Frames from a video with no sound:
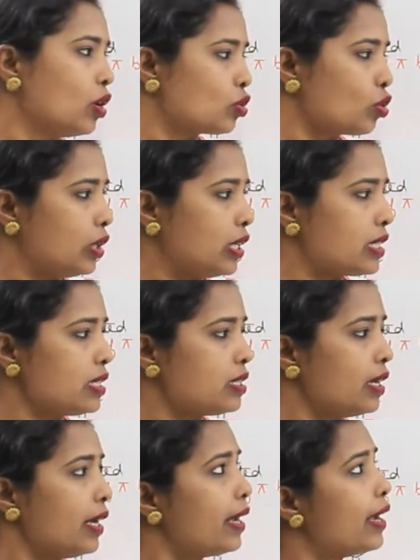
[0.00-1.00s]
So this
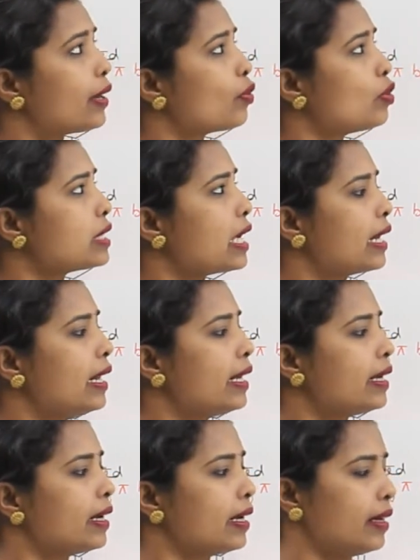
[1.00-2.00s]
is
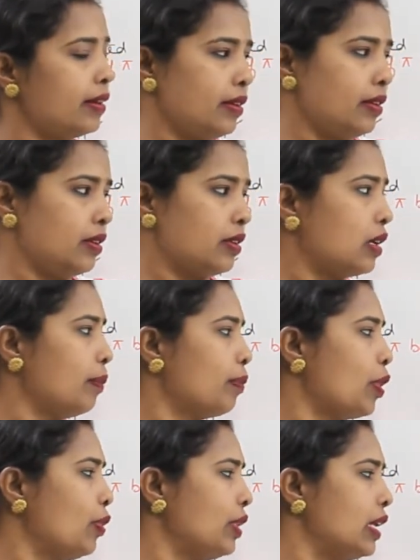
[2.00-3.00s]
heterocyclic
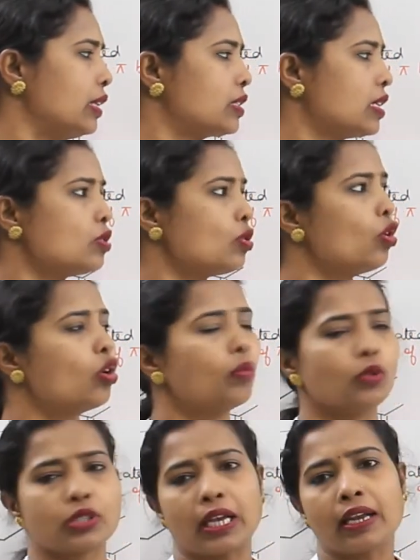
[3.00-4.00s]
compound and this is
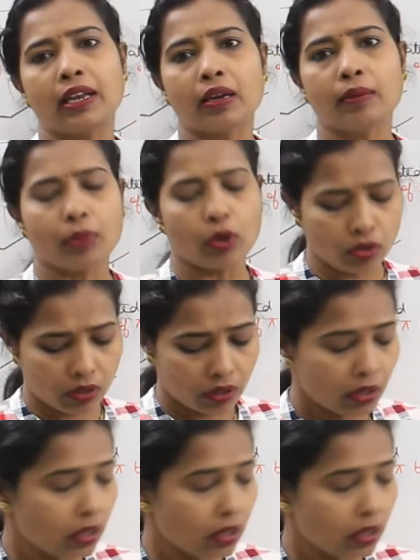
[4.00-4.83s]
homocyclic compound.